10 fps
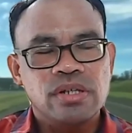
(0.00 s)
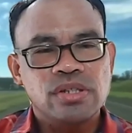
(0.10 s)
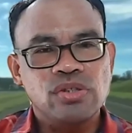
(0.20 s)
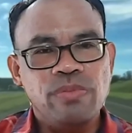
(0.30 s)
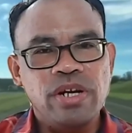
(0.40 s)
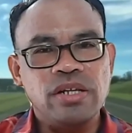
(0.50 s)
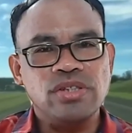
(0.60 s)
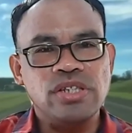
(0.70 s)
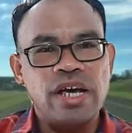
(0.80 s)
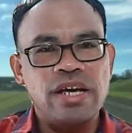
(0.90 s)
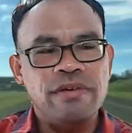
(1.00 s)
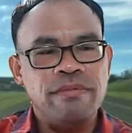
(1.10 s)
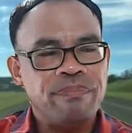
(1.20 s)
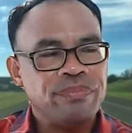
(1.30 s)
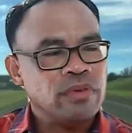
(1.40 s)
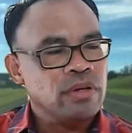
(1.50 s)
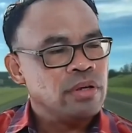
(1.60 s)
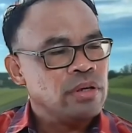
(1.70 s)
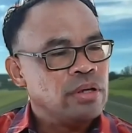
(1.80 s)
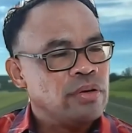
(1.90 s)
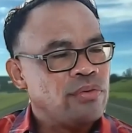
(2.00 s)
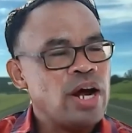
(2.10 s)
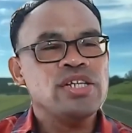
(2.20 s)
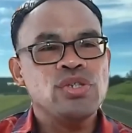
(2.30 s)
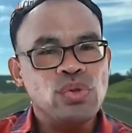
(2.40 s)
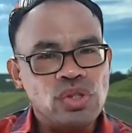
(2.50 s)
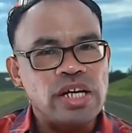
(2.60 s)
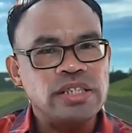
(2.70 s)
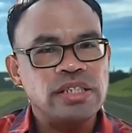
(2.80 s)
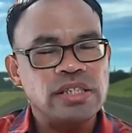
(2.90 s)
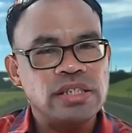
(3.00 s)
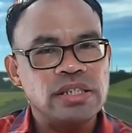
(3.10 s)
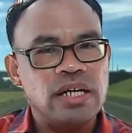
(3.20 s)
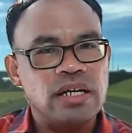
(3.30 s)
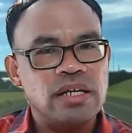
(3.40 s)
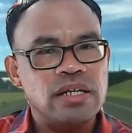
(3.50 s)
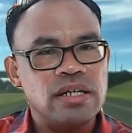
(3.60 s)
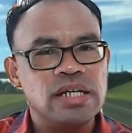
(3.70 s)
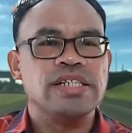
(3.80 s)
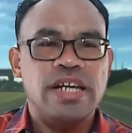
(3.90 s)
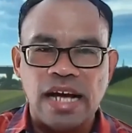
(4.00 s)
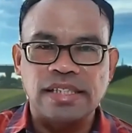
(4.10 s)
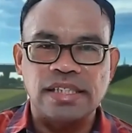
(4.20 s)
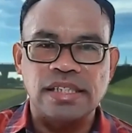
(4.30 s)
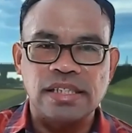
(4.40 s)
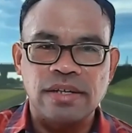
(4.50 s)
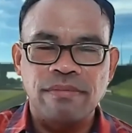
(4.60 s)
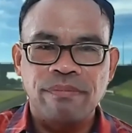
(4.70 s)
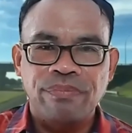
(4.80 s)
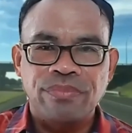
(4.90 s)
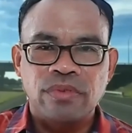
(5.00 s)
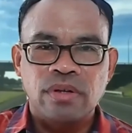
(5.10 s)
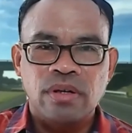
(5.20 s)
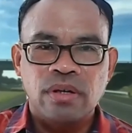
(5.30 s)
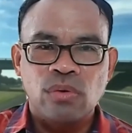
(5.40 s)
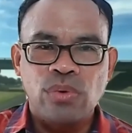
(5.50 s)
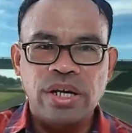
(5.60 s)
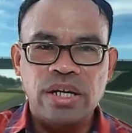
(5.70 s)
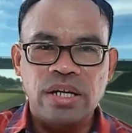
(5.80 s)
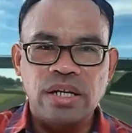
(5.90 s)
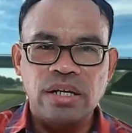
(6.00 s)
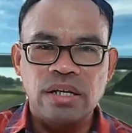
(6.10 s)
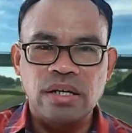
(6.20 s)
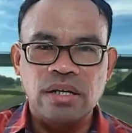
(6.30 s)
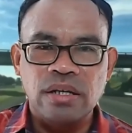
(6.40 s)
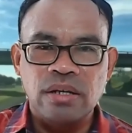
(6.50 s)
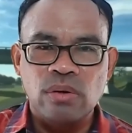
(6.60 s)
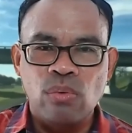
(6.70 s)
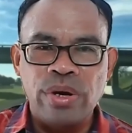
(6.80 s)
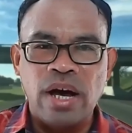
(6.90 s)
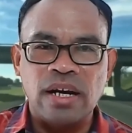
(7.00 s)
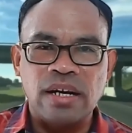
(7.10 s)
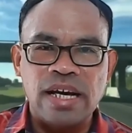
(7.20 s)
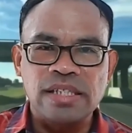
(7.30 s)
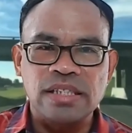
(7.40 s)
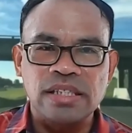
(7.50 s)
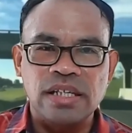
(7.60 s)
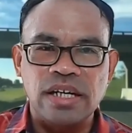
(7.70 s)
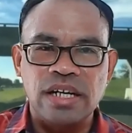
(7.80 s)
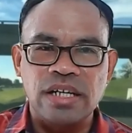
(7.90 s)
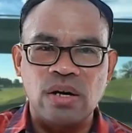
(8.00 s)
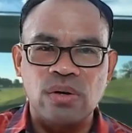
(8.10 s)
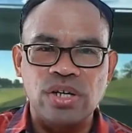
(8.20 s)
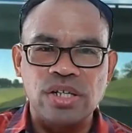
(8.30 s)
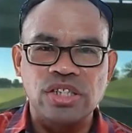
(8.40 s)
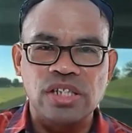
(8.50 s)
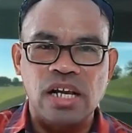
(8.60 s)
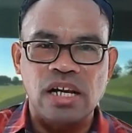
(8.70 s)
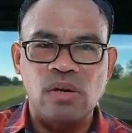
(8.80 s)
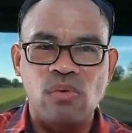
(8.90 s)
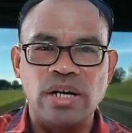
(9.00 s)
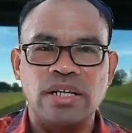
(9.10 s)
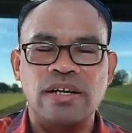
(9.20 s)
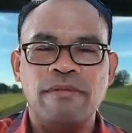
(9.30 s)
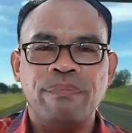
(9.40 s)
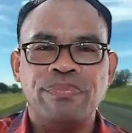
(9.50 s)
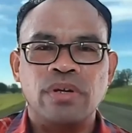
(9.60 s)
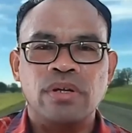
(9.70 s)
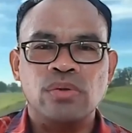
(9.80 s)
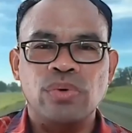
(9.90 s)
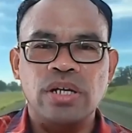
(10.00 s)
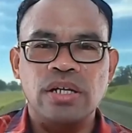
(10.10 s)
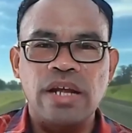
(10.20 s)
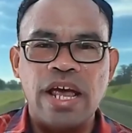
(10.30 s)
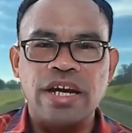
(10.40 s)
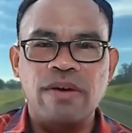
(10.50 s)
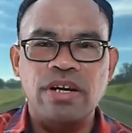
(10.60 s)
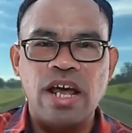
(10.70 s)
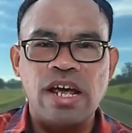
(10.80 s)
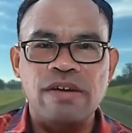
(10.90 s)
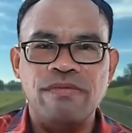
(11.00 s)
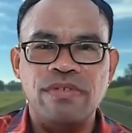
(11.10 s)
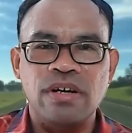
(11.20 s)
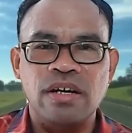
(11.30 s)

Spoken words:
So, meaning to say, righteousness is in us when we are created in the original one, when Adam and Eve